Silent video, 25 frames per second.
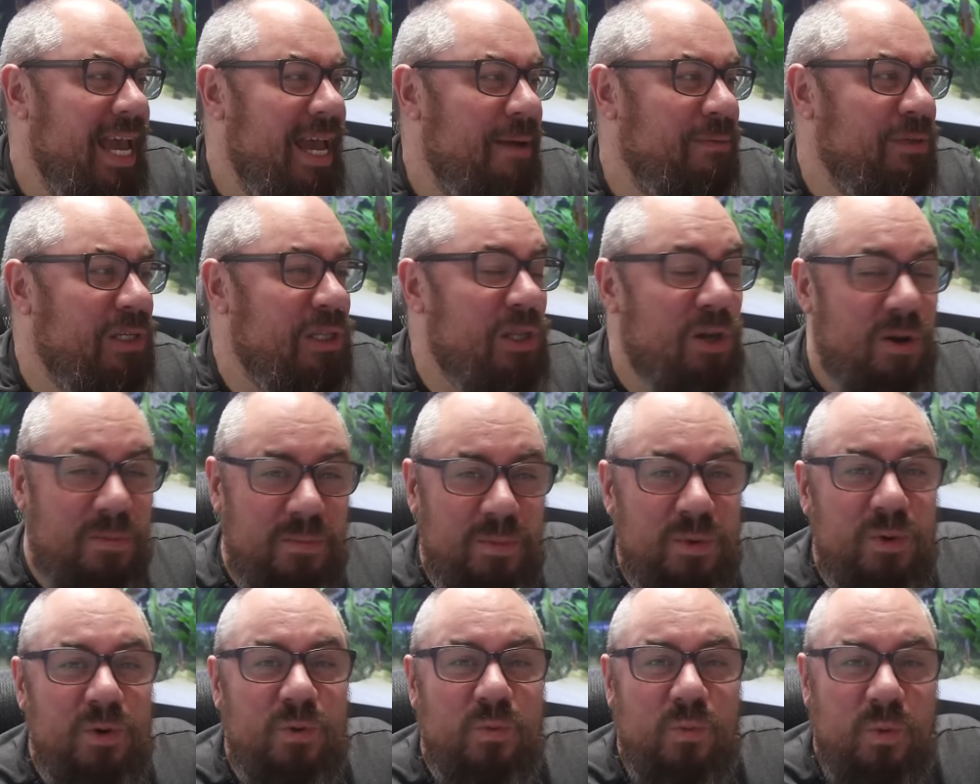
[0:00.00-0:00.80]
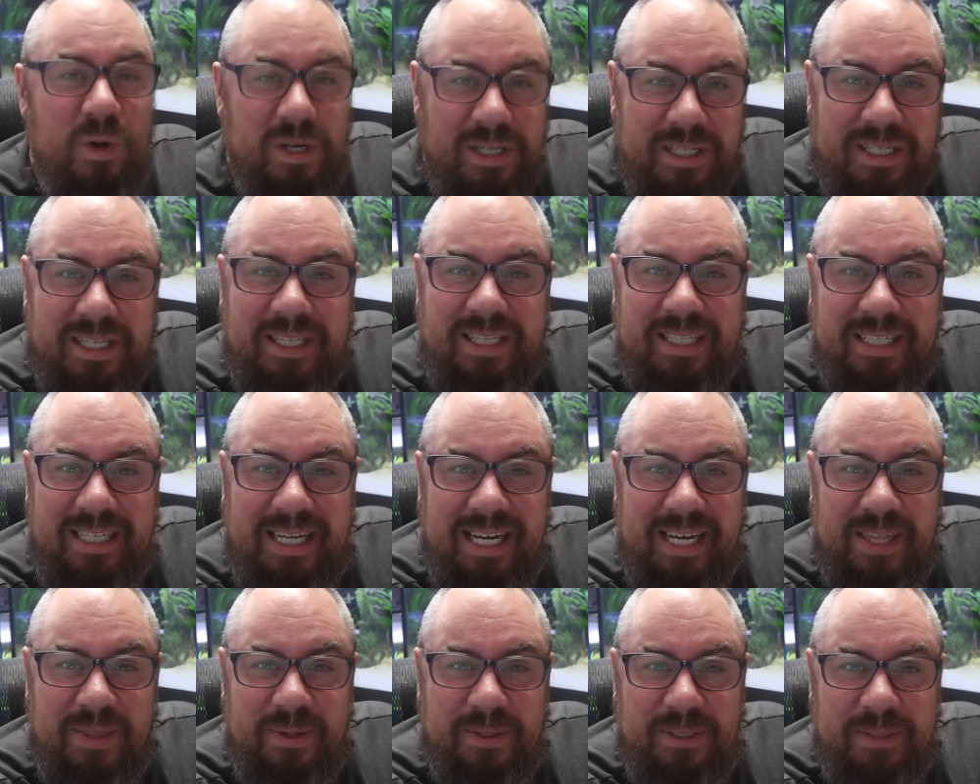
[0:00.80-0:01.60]
it was a lot more work than
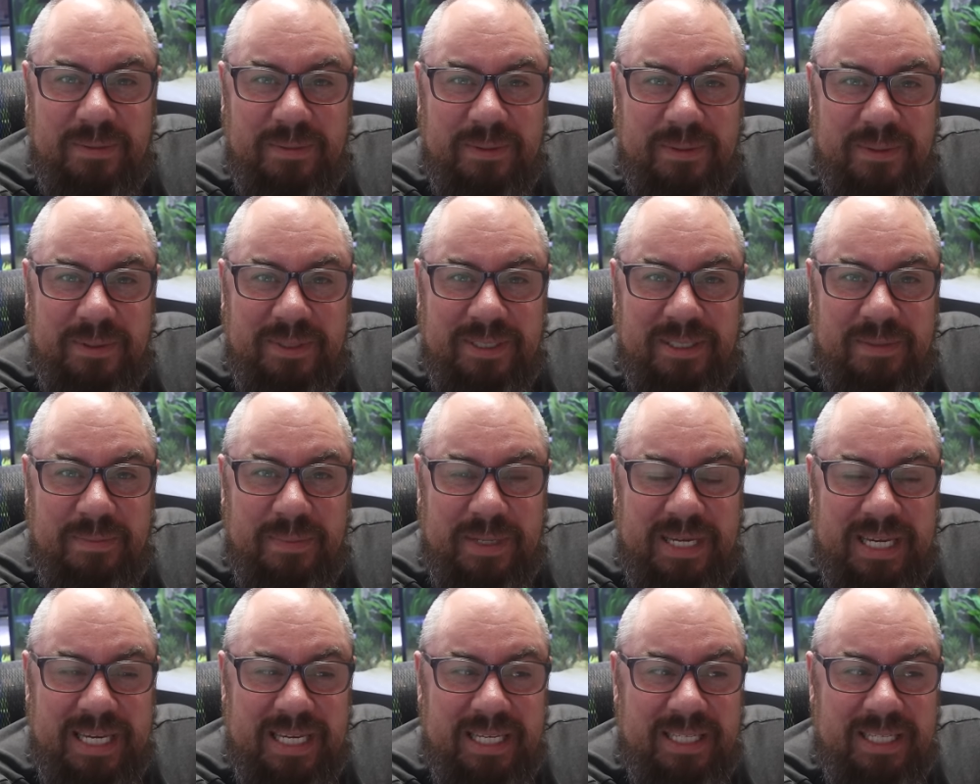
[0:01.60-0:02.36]
I thought it was going to be.